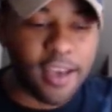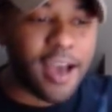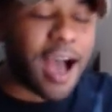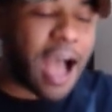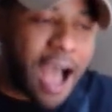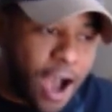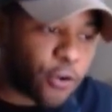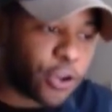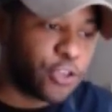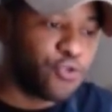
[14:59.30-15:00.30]
How
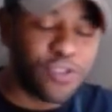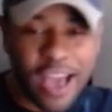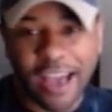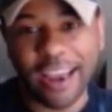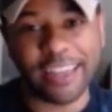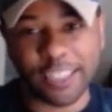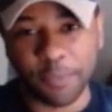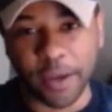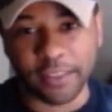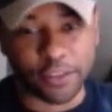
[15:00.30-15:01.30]
can you not
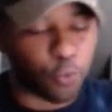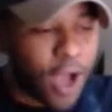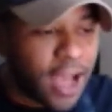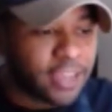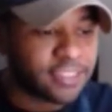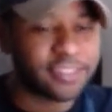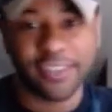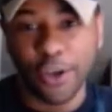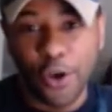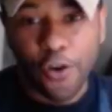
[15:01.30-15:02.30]
expect this? Why is
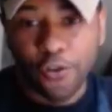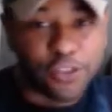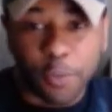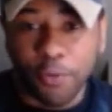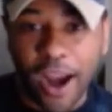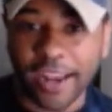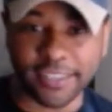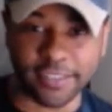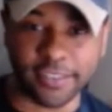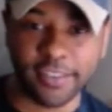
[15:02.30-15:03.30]
this
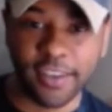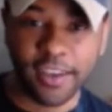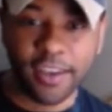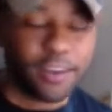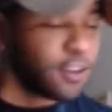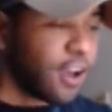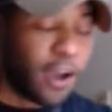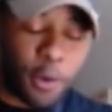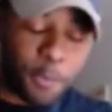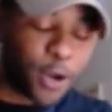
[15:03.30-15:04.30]
surprising?
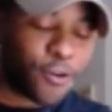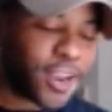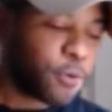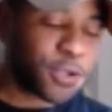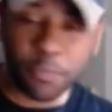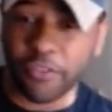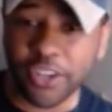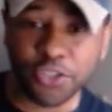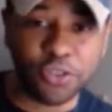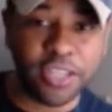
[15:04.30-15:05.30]
McGregor wasn't
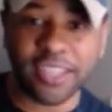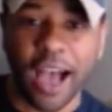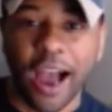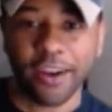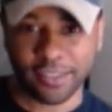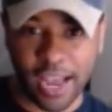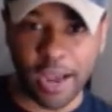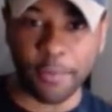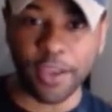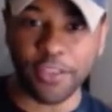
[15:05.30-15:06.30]
professional the entire
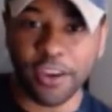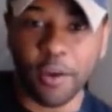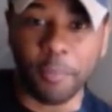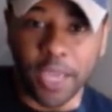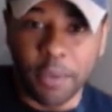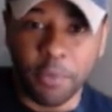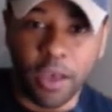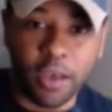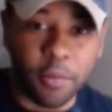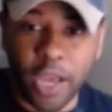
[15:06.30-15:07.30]
time, and then Khabib
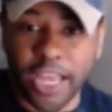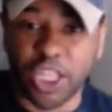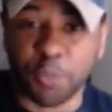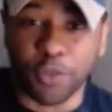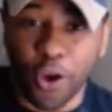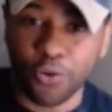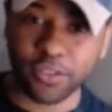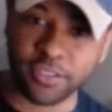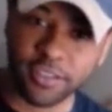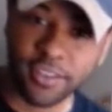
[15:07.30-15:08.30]

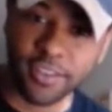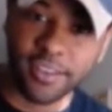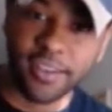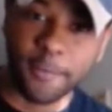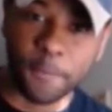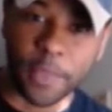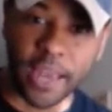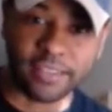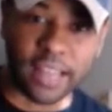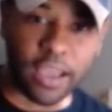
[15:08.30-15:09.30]
explodes,
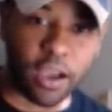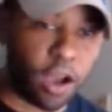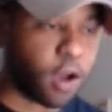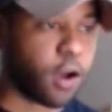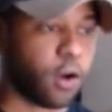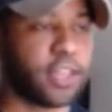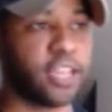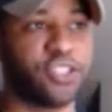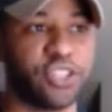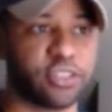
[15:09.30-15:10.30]
and it's like, oh,
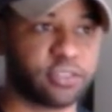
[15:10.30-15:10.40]
that